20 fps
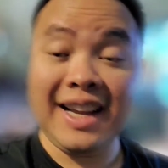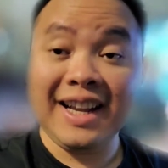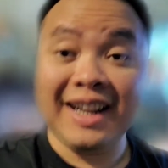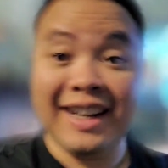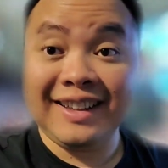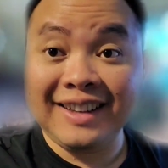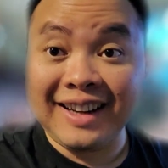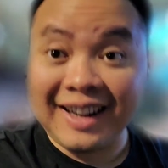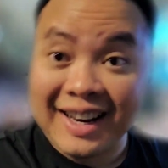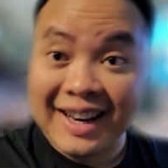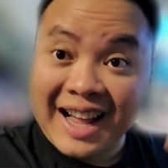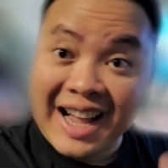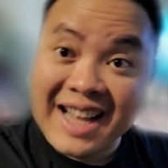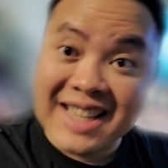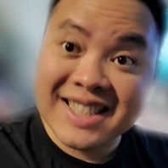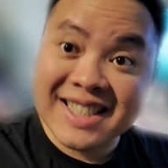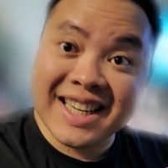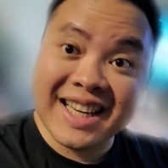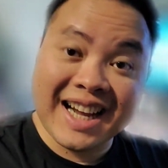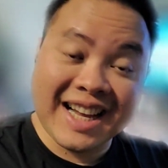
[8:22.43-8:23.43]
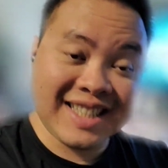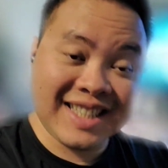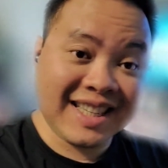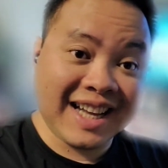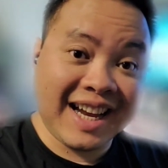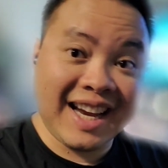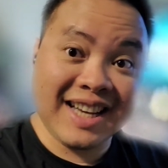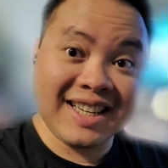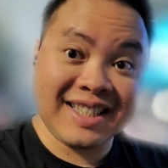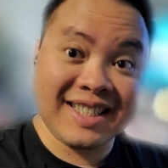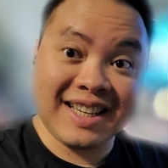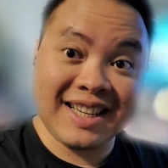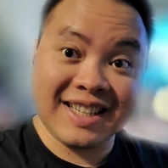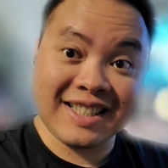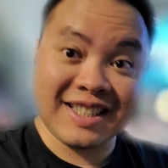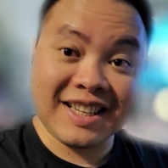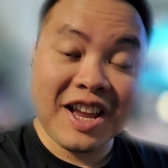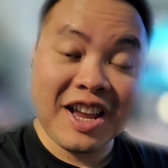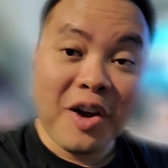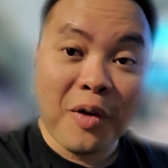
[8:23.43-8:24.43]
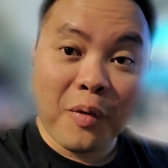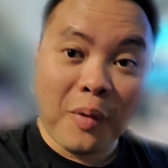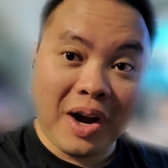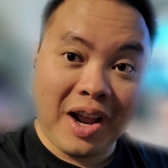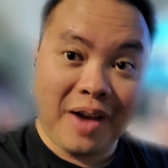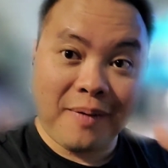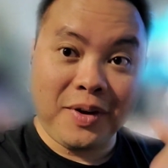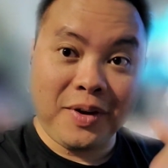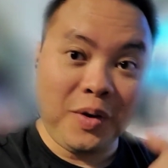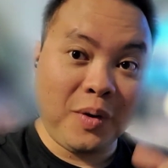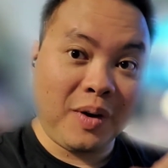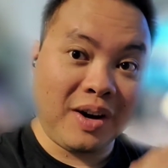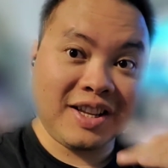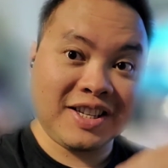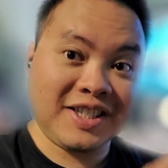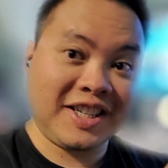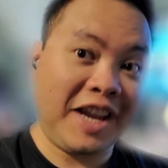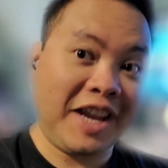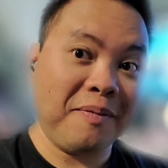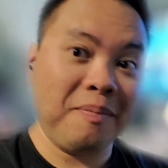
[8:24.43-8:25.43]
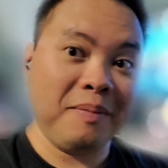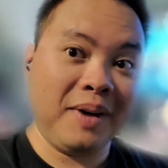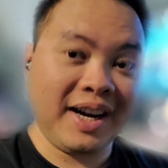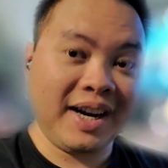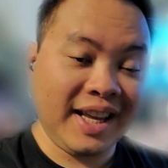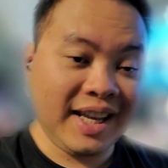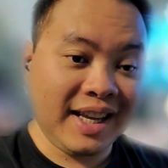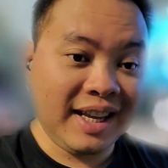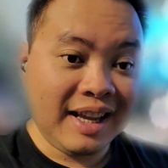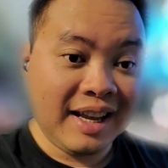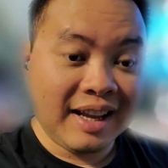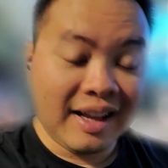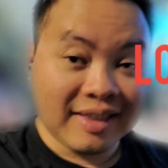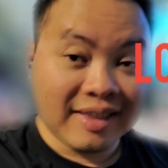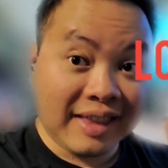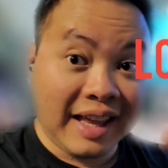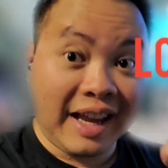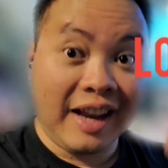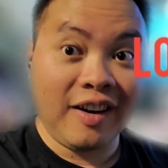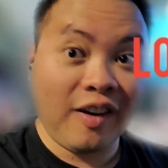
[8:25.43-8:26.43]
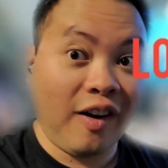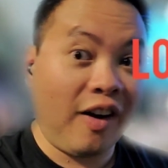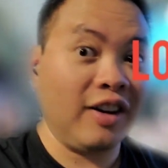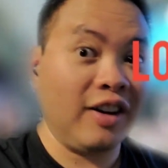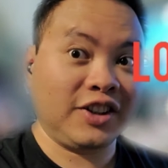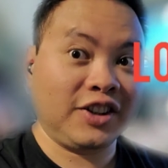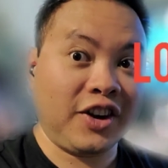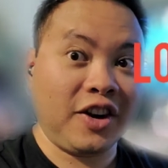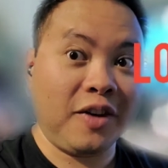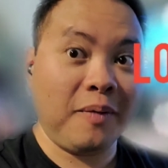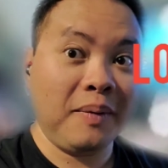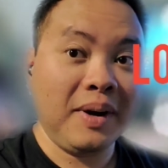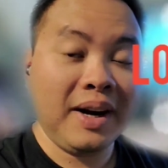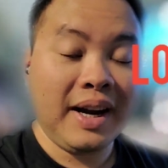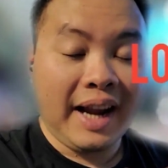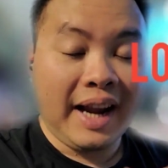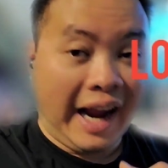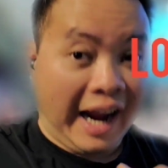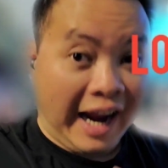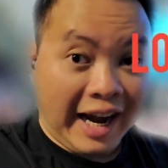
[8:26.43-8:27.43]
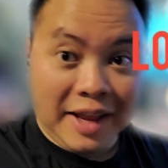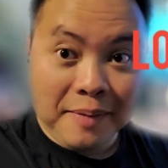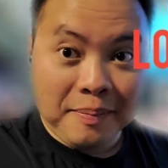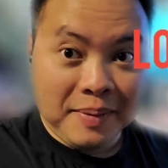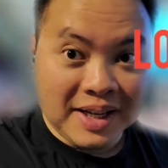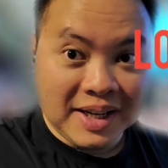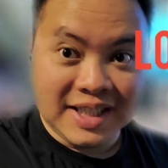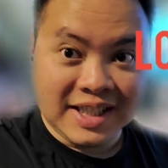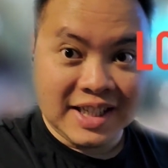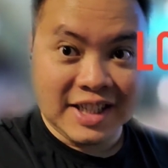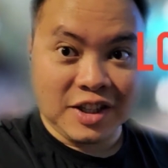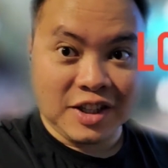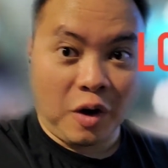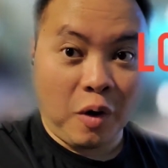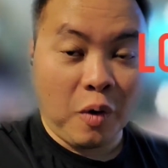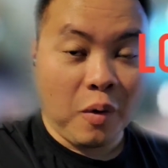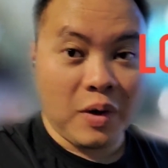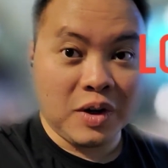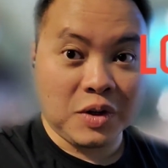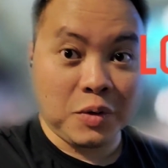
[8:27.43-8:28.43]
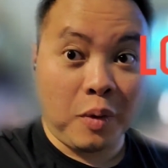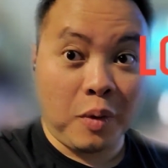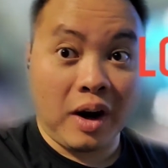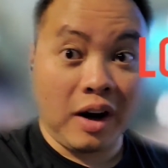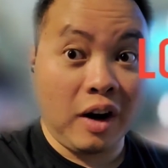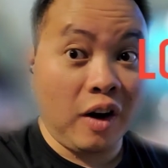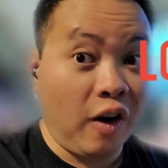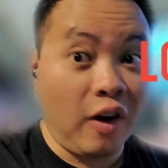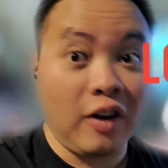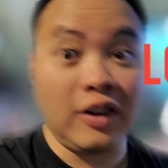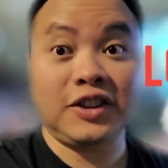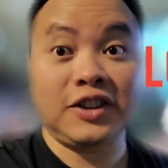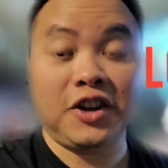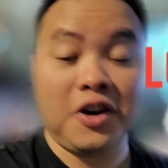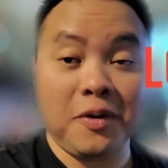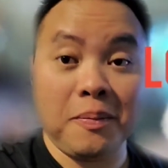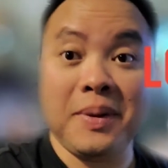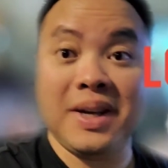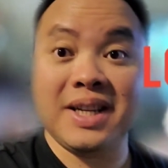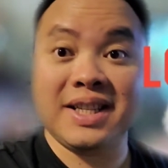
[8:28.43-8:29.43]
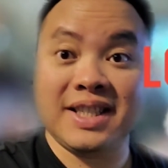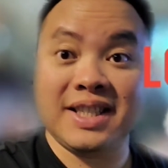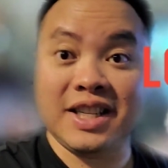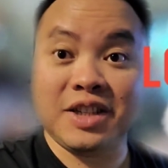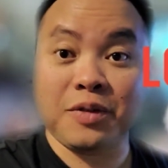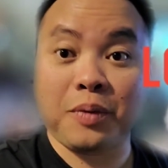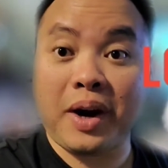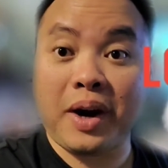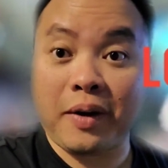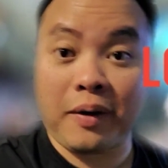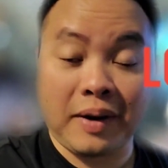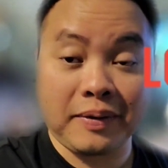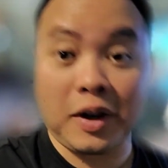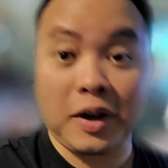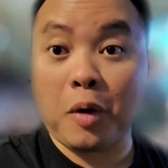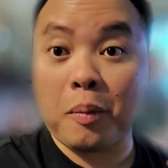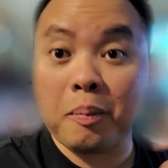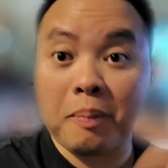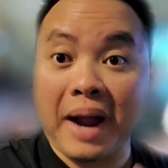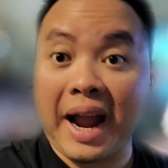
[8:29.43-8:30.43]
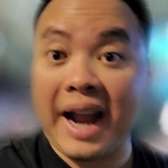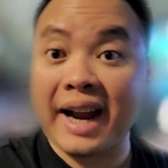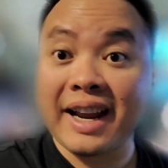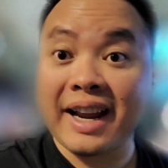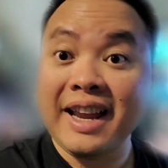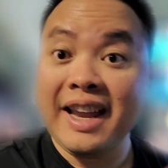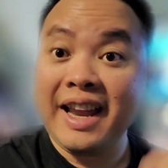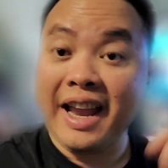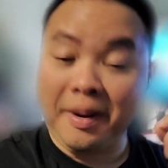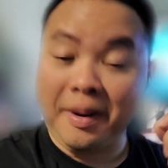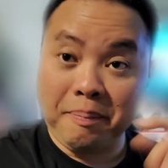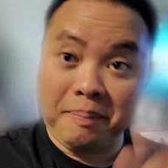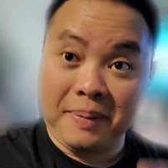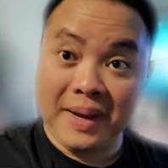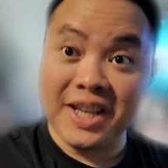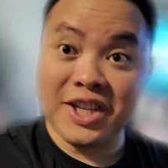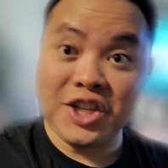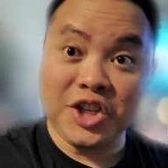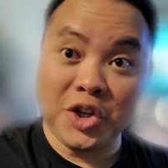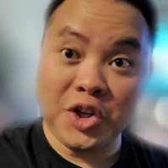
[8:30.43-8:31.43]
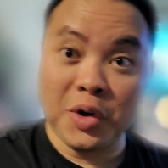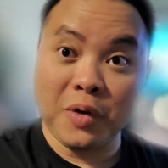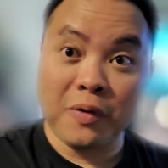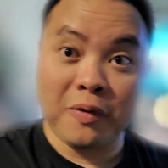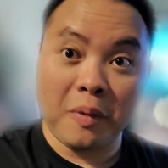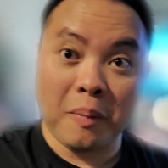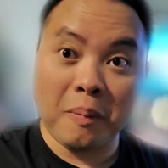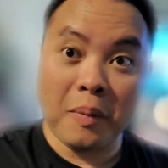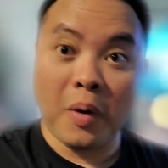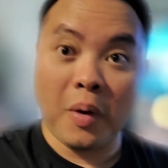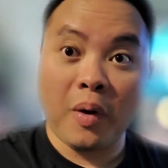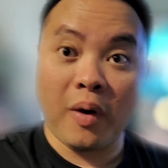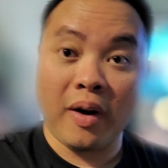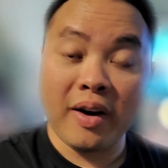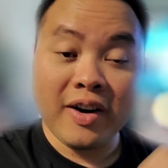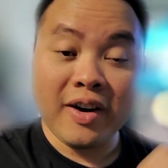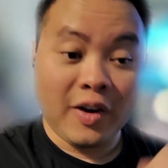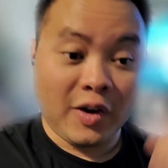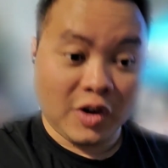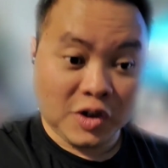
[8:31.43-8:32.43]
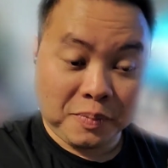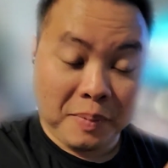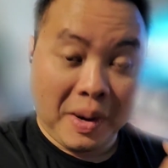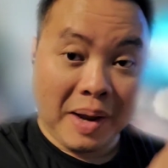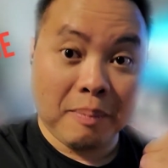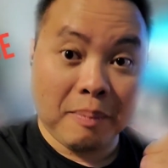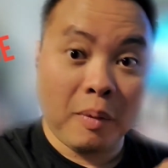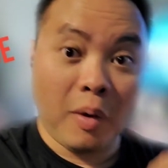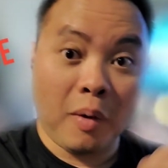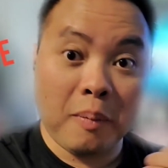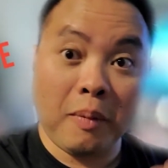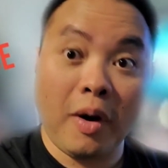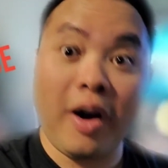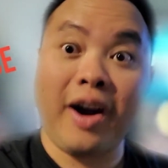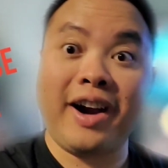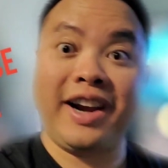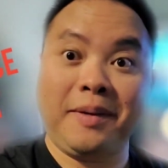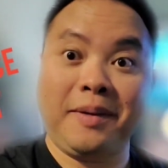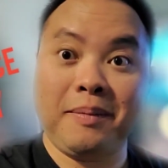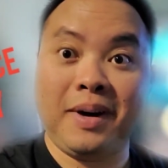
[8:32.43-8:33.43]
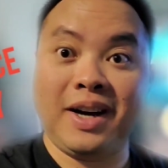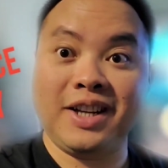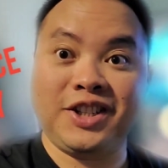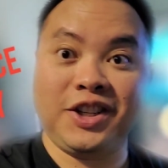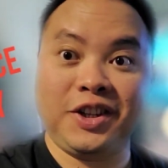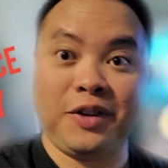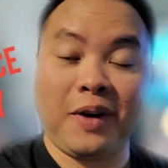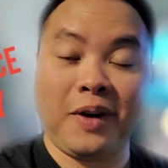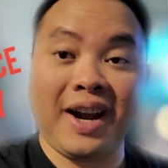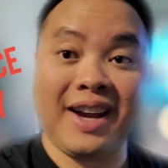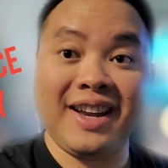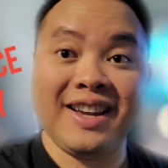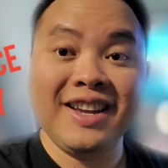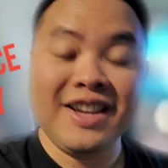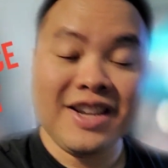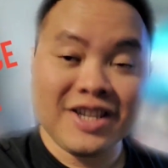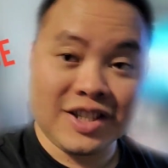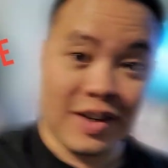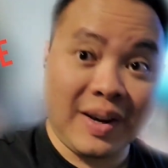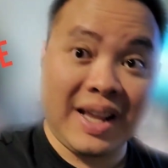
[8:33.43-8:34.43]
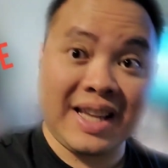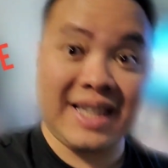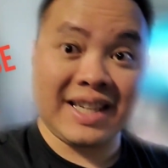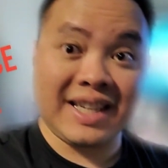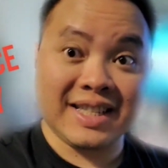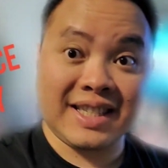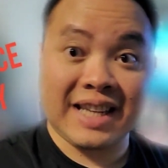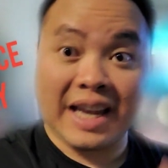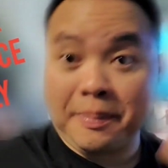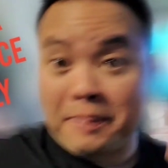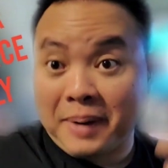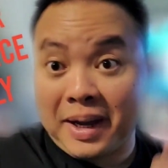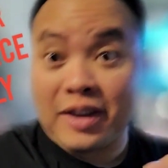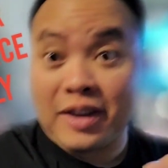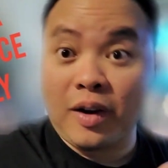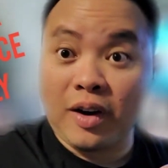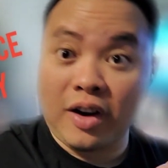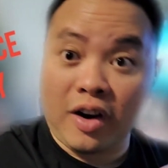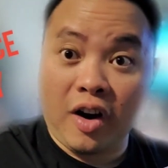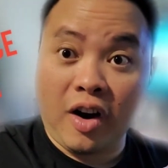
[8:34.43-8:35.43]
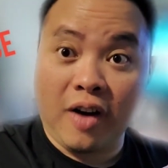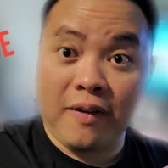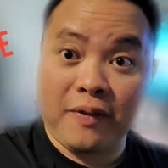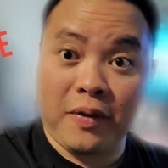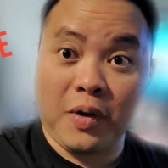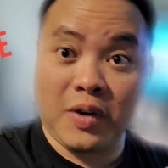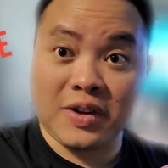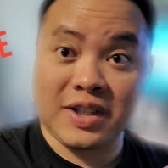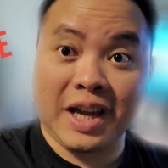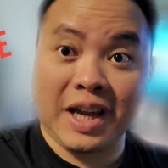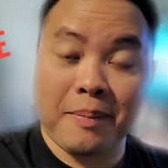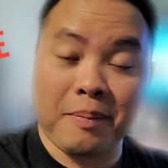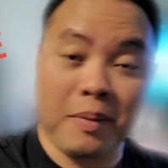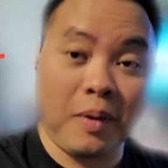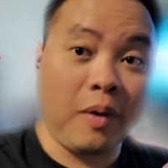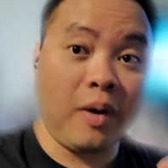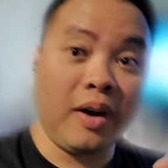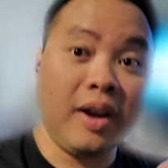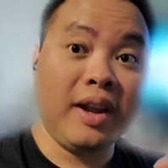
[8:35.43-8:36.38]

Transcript: The last thing I say is this: whenever you want to save money, think long term. Any business always want long-term business where I don't have to go back and pitch you for more or spend more marketing budget, right? So let's just say, pick your car, for example.